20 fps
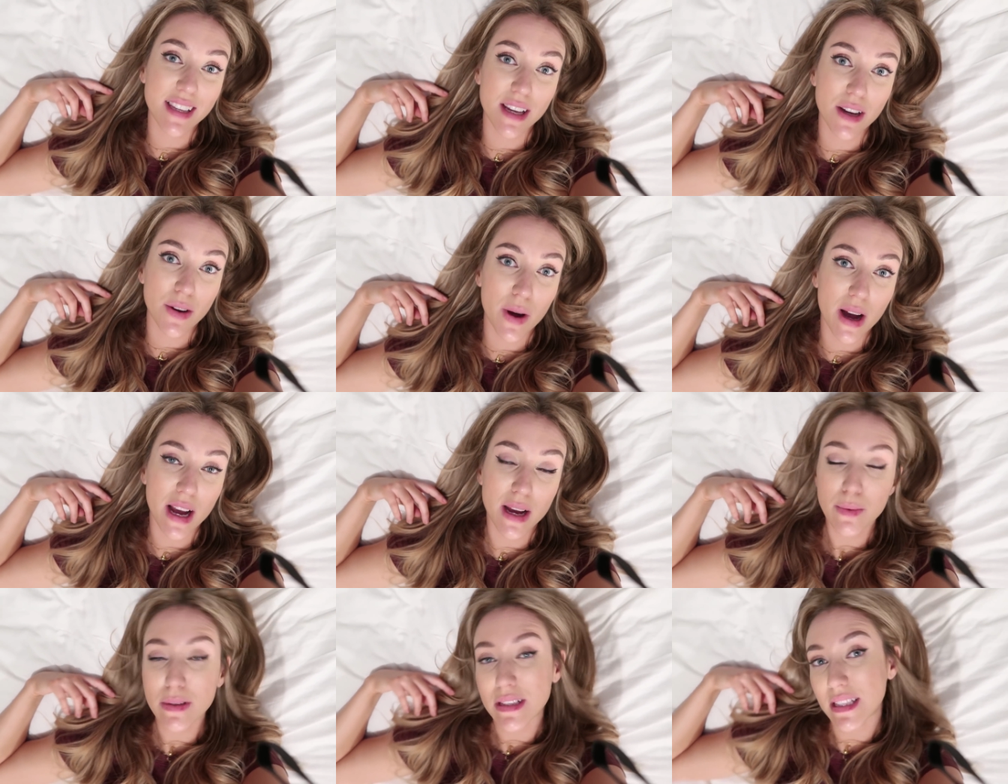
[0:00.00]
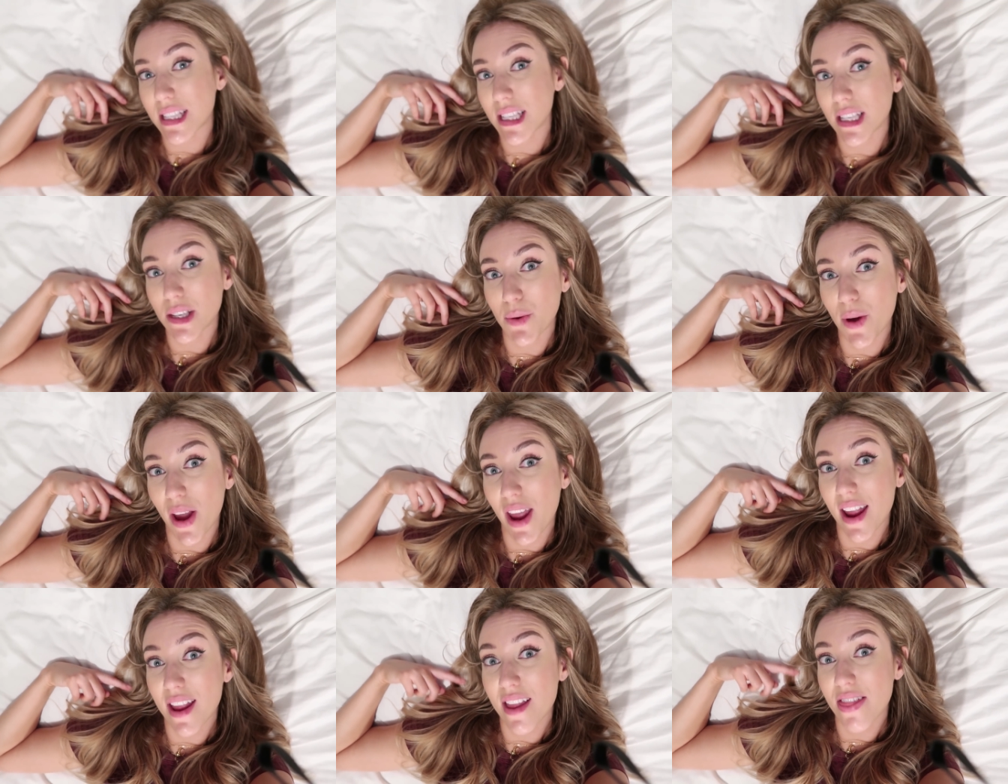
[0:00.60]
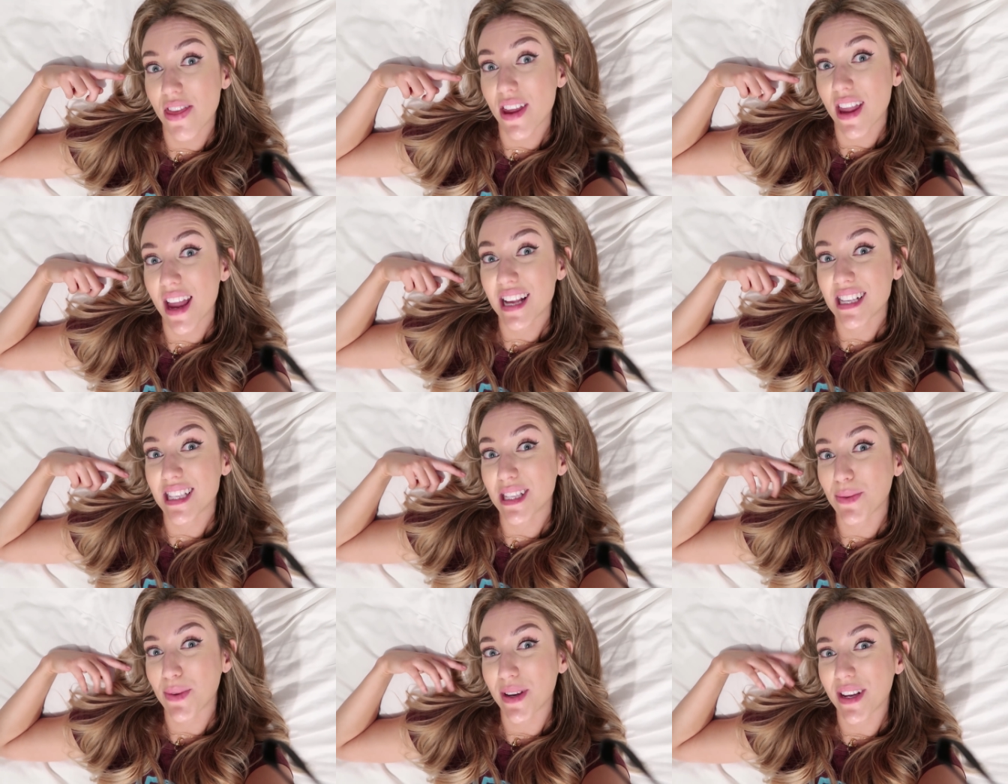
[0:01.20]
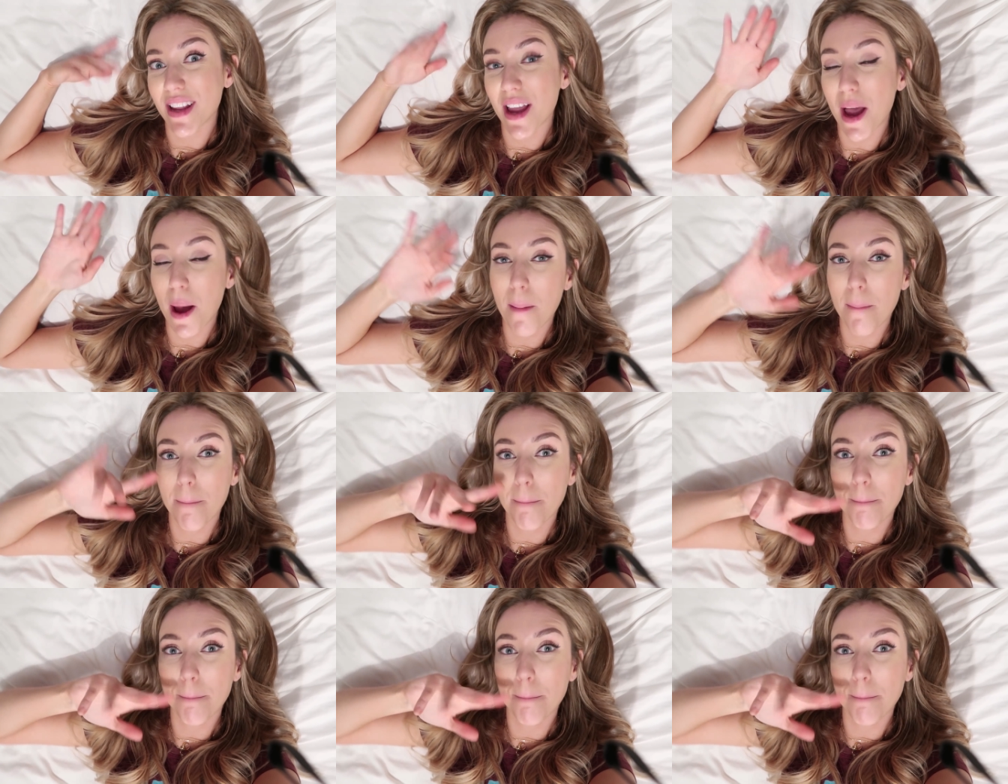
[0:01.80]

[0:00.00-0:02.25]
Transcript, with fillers: So I will see you in the next one.